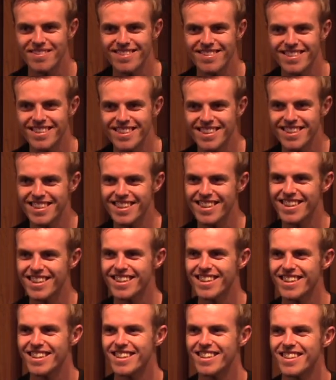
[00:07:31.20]

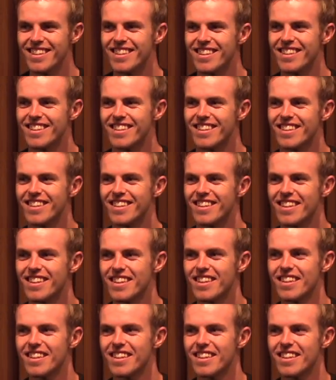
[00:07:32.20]
(silence)